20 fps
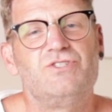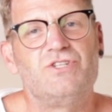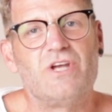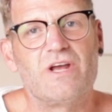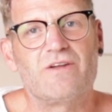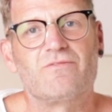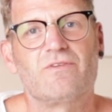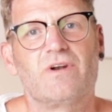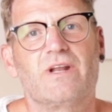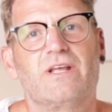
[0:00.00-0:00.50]

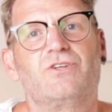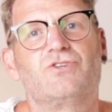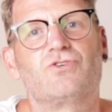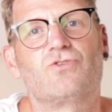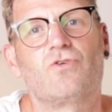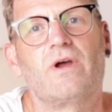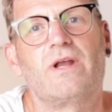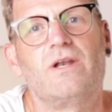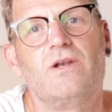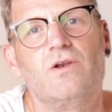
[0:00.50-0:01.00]
generally
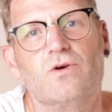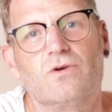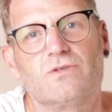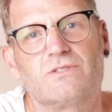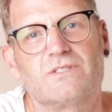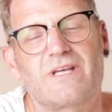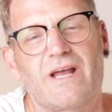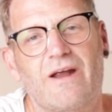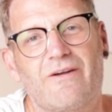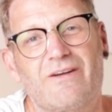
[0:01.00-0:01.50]
try not
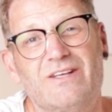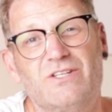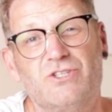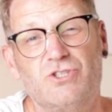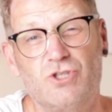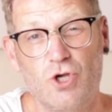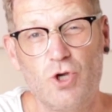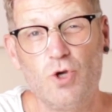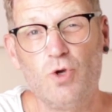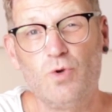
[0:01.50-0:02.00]
to carry
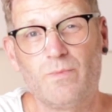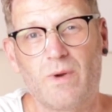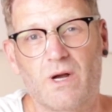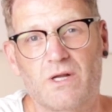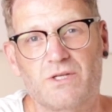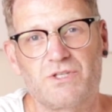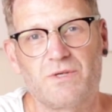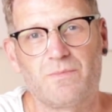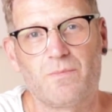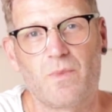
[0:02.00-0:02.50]
too
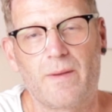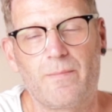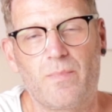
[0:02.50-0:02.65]
much in my